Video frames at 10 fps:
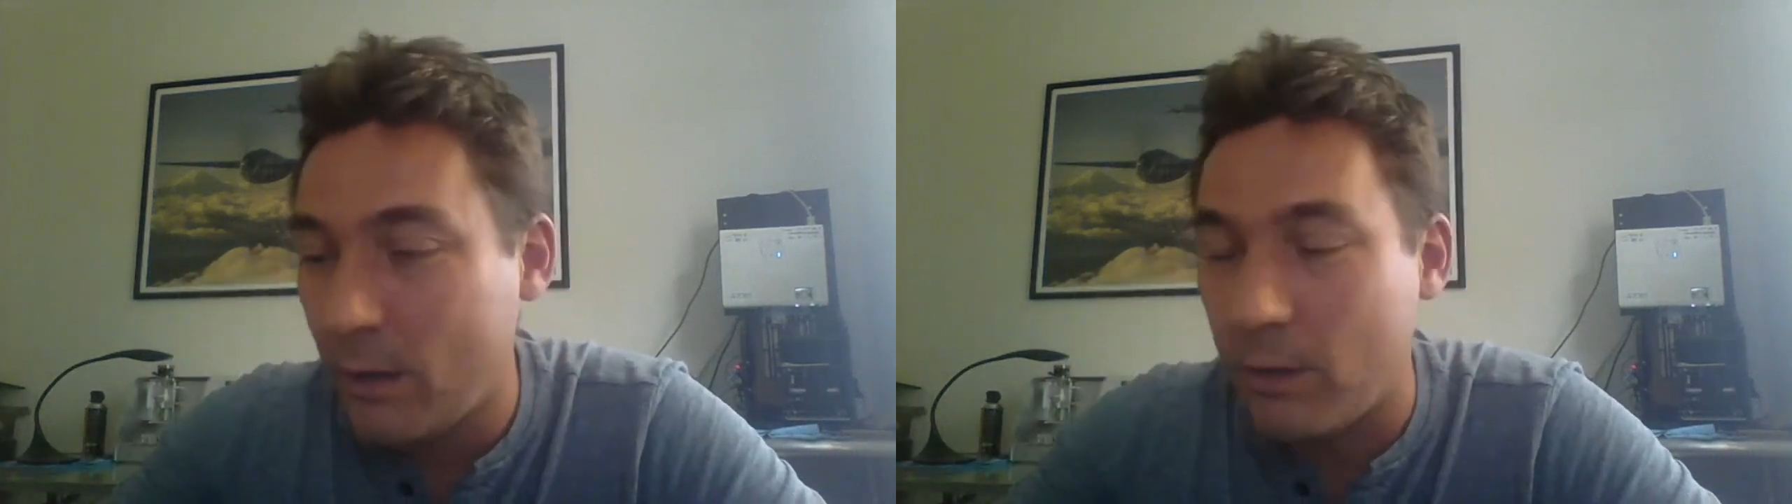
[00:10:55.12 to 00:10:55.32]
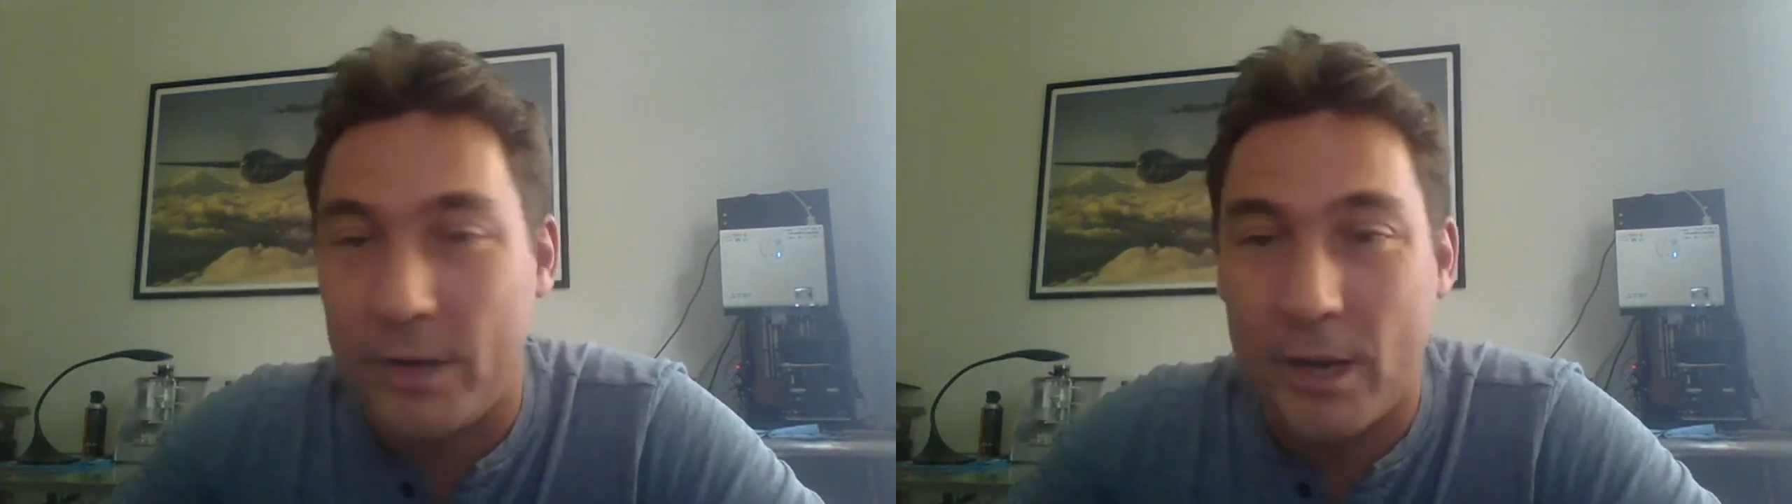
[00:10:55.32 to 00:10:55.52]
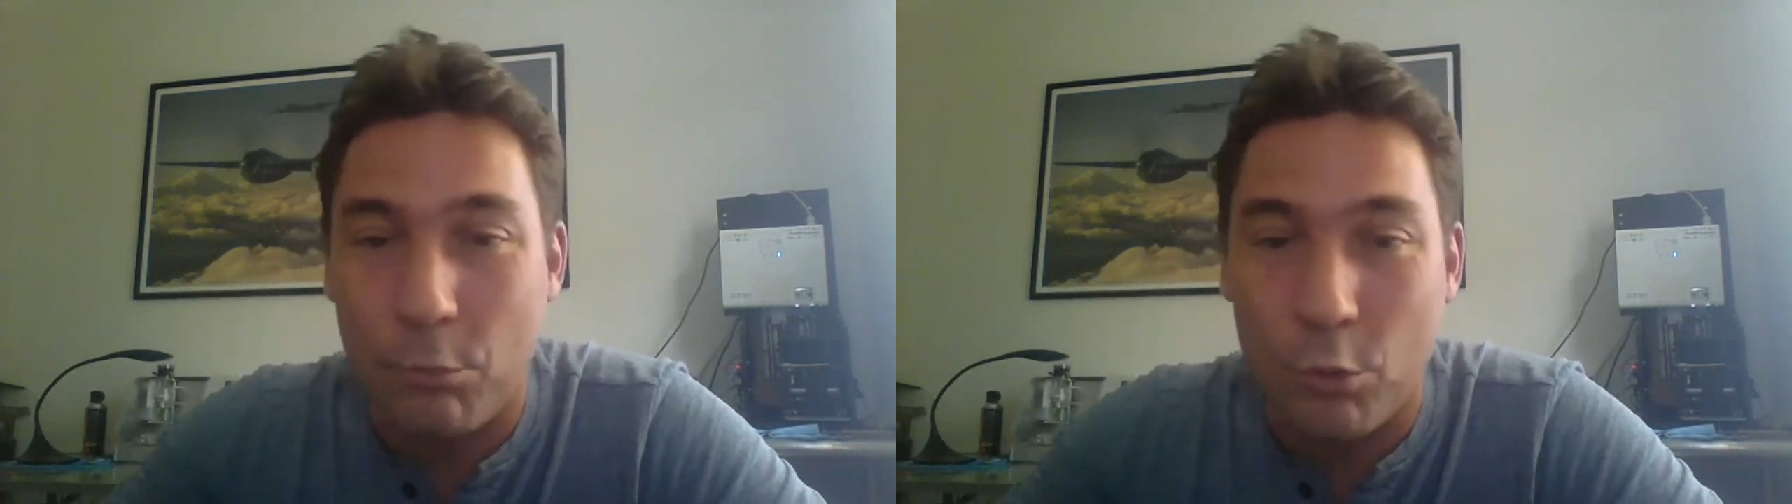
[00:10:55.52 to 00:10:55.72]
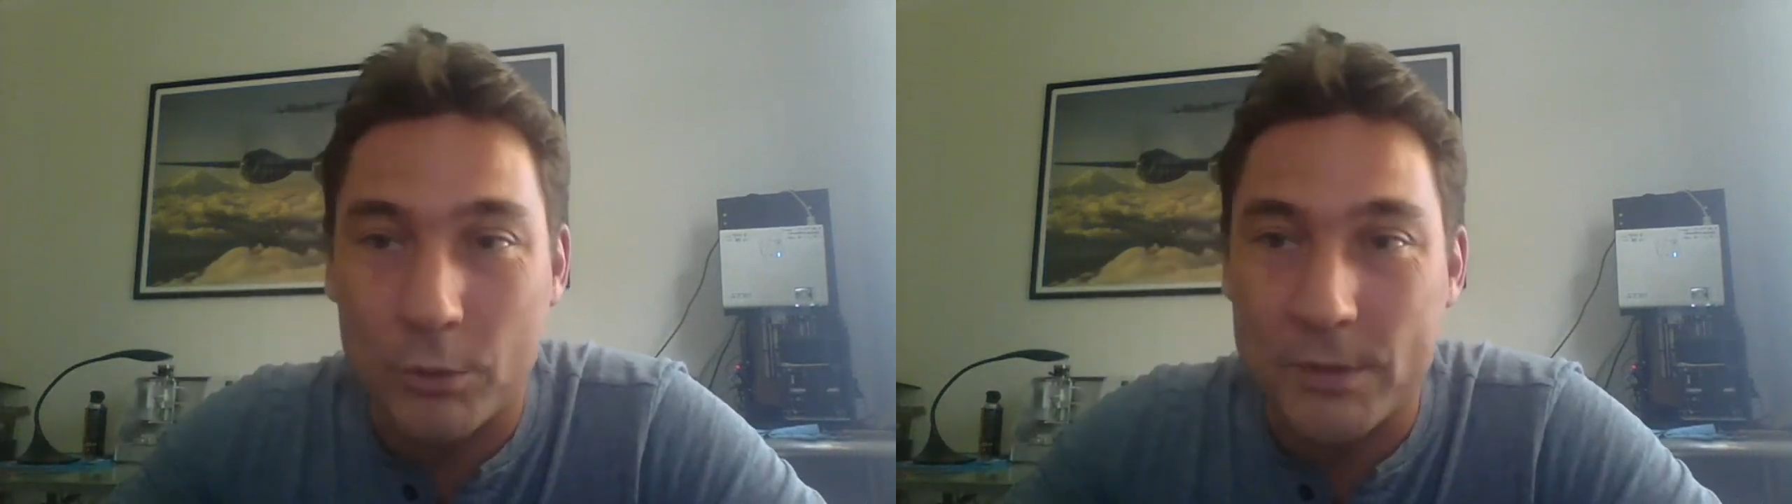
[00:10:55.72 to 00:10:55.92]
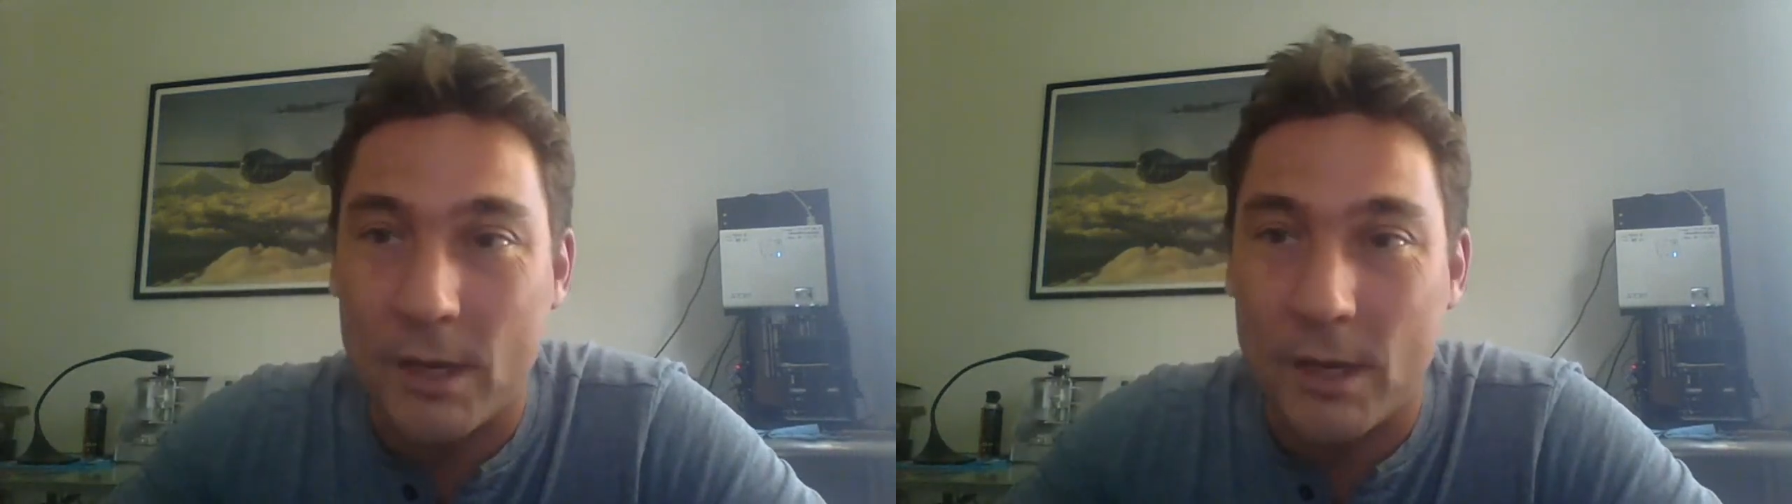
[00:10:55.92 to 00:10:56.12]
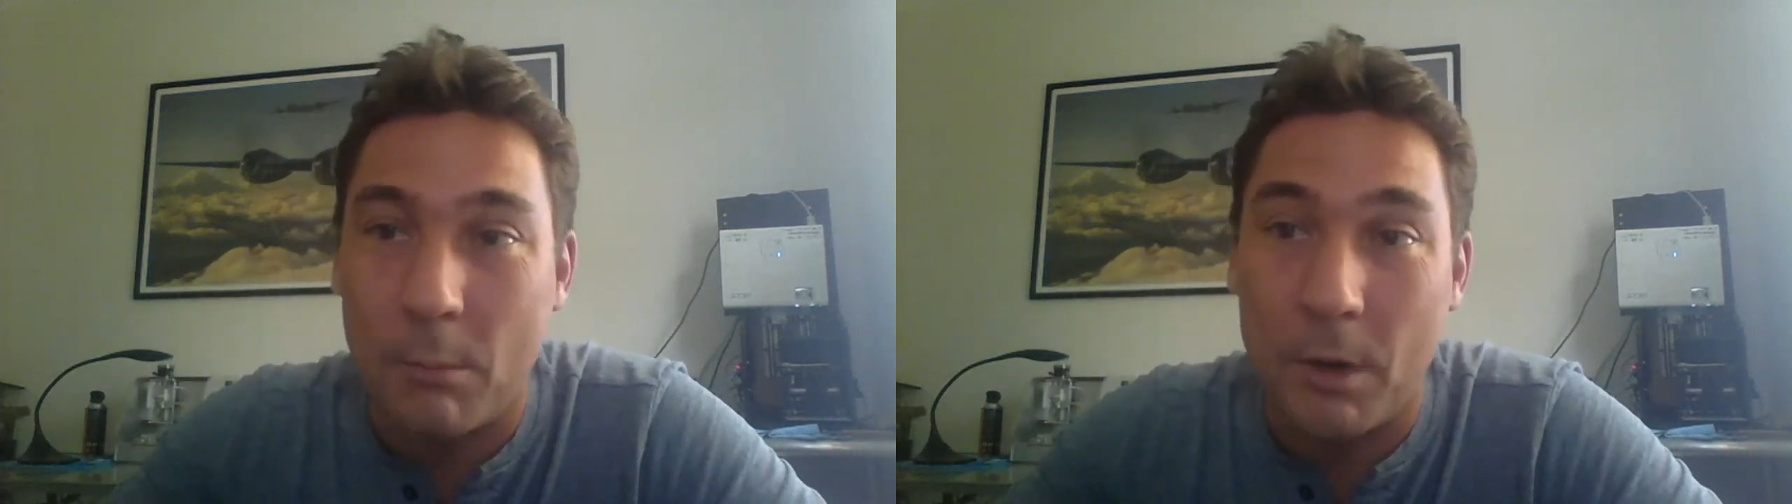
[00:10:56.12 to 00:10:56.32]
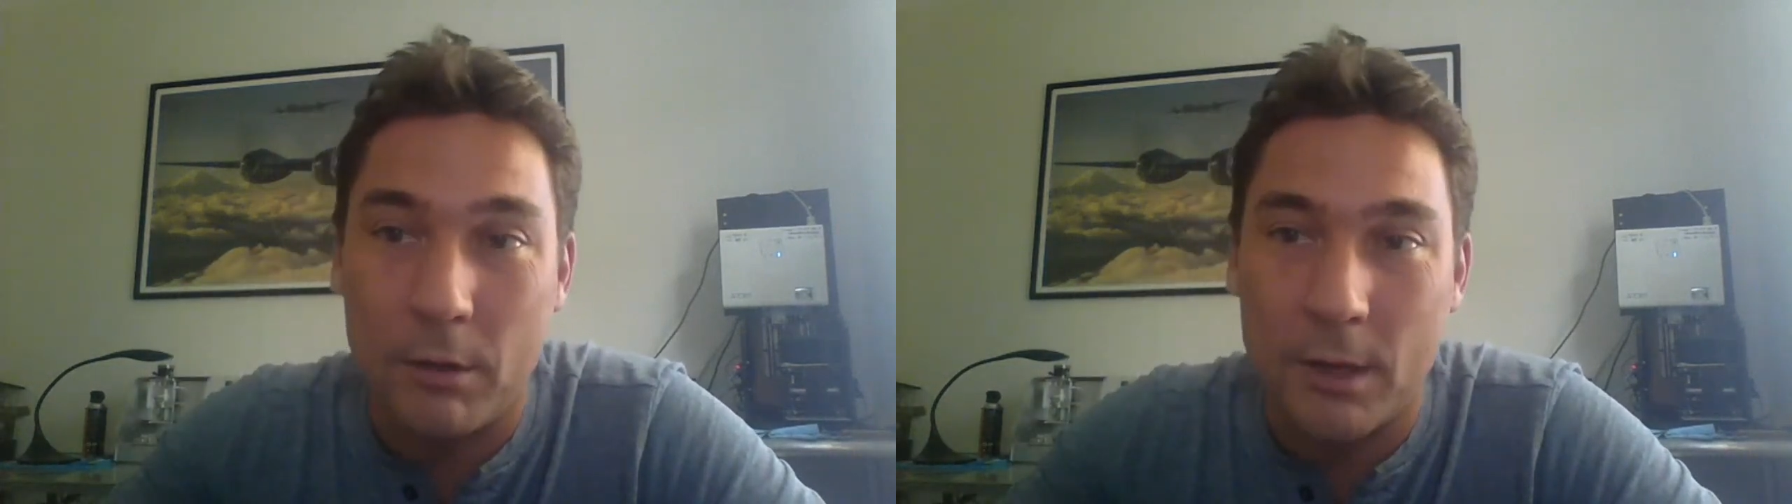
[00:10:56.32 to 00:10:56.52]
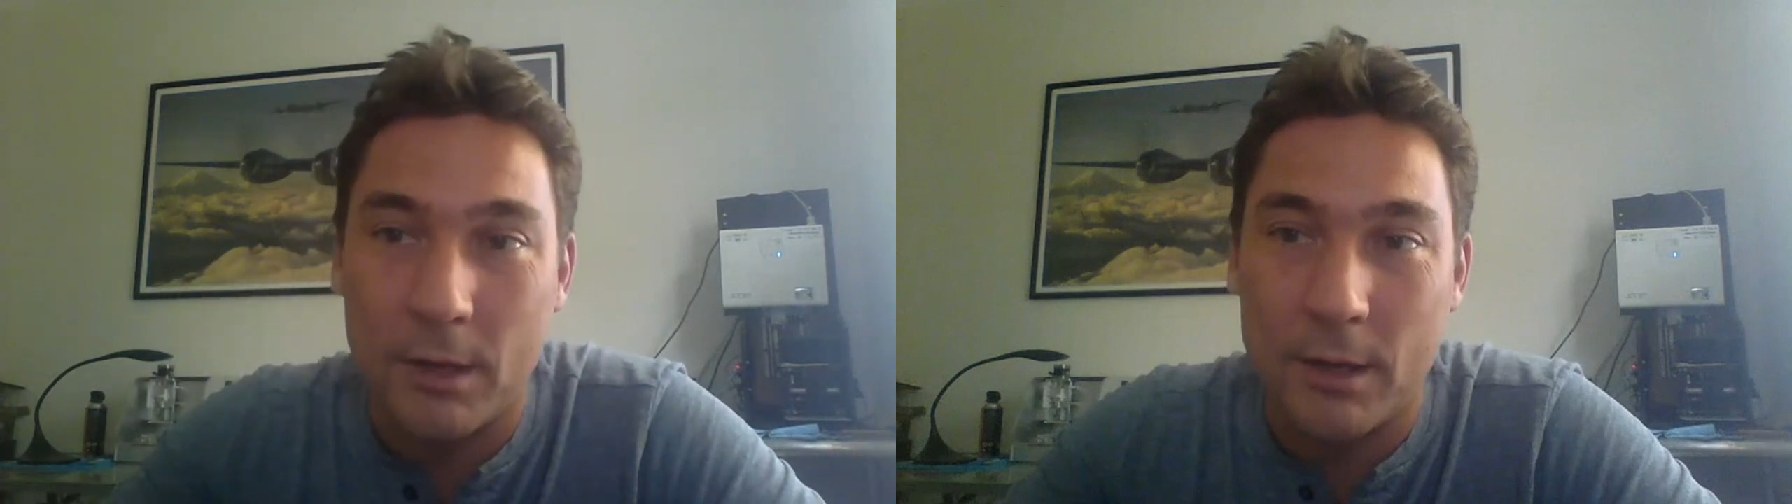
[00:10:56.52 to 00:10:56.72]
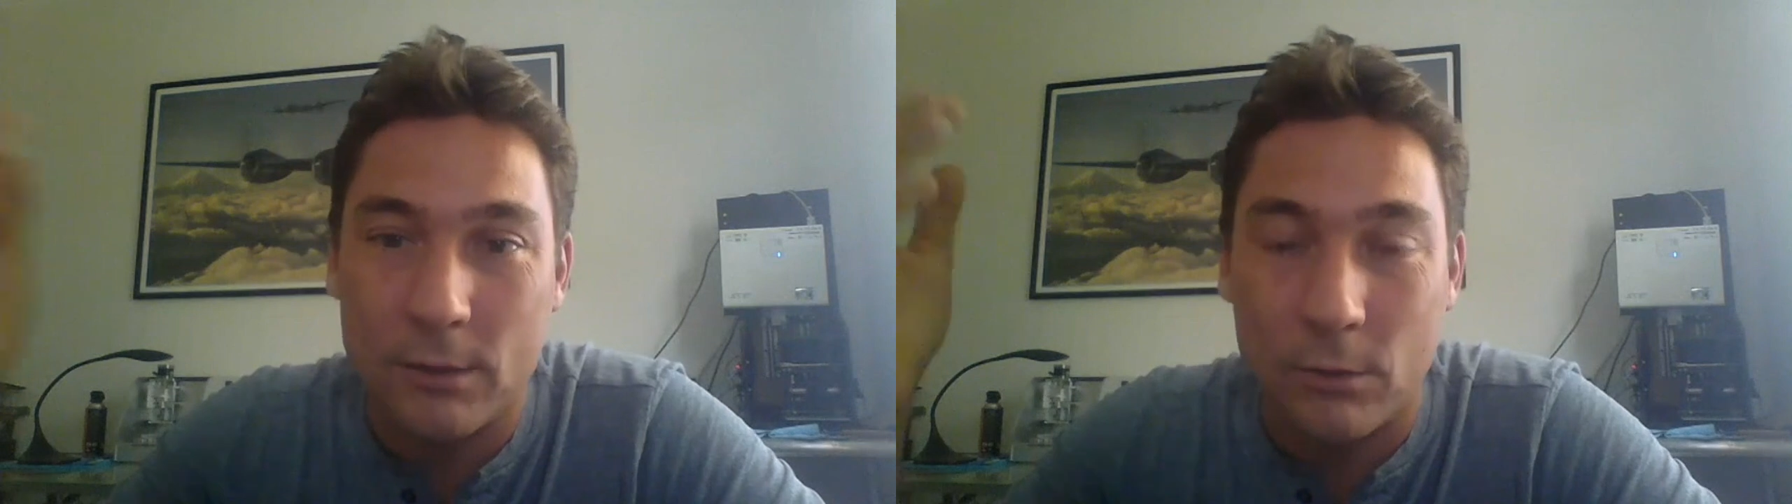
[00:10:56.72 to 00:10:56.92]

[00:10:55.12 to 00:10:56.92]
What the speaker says: neighbors. They are Americans,